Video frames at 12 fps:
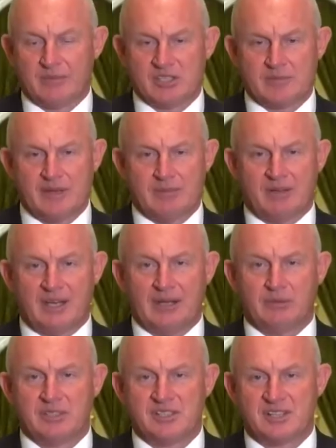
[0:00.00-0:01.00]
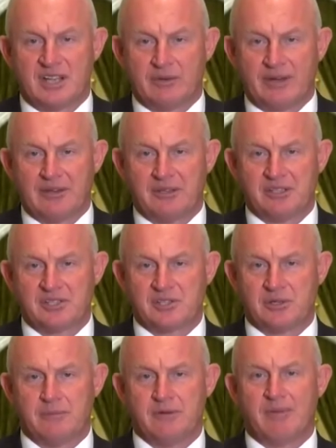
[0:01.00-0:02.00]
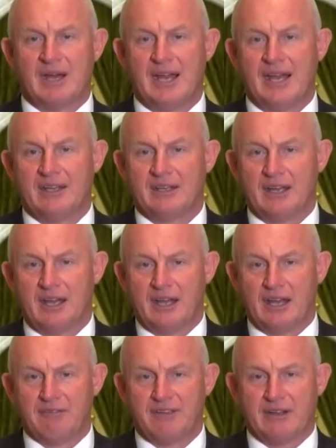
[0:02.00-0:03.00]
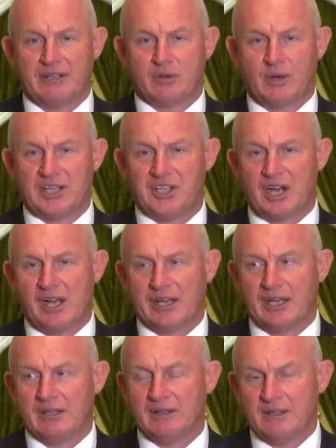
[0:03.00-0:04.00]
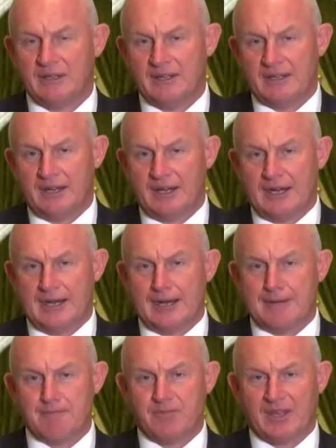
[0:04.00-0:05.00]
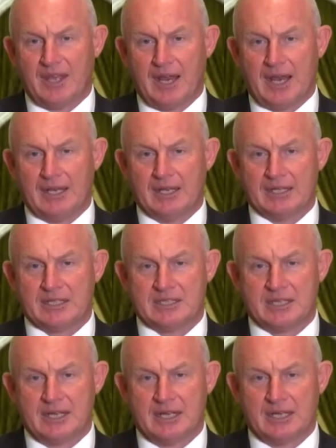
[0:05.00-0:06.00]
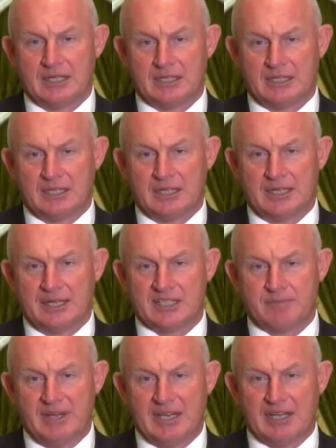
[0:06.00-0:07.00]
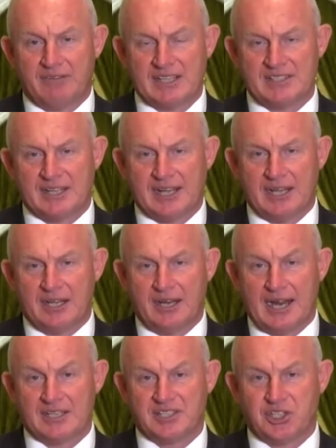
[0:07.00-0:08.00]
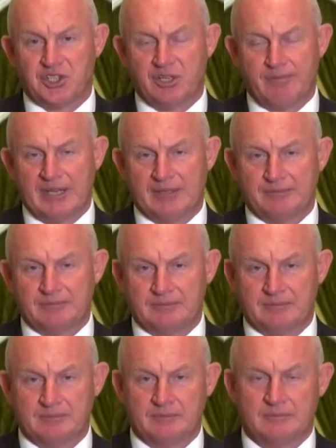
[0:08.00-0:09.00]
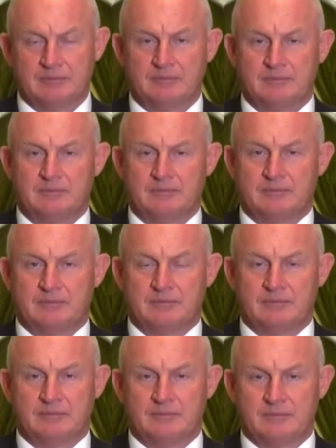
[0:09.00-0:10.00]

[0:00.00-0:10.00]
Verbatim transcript: Like most people, I was rather disturbed by it and found it quite shocking, and that it's being investigated as it should be. BC's top cop